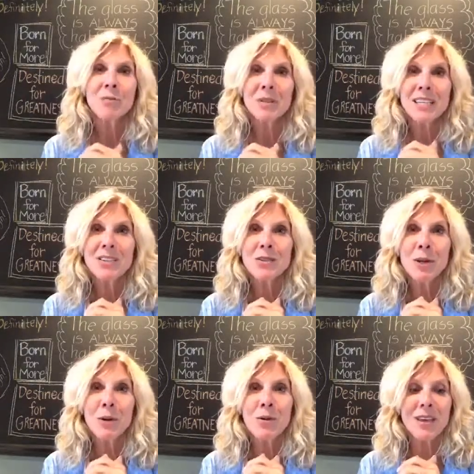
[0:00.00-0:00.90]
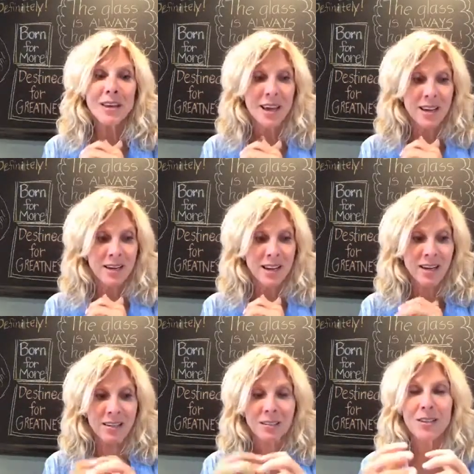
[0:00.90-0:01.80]
please know that
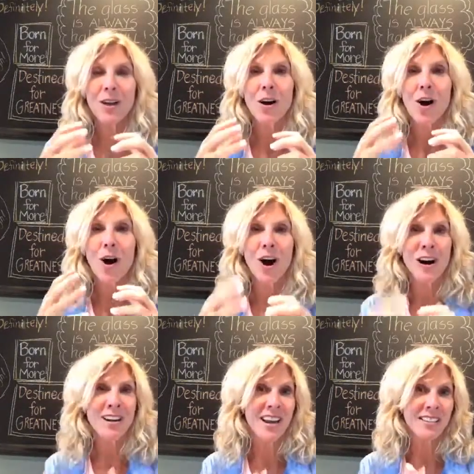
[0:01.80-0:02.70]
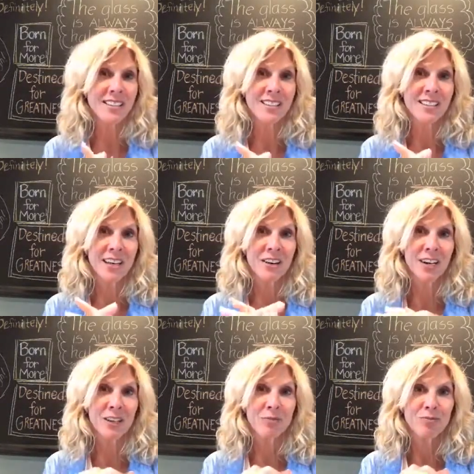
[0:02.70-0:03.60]
endings are necessary.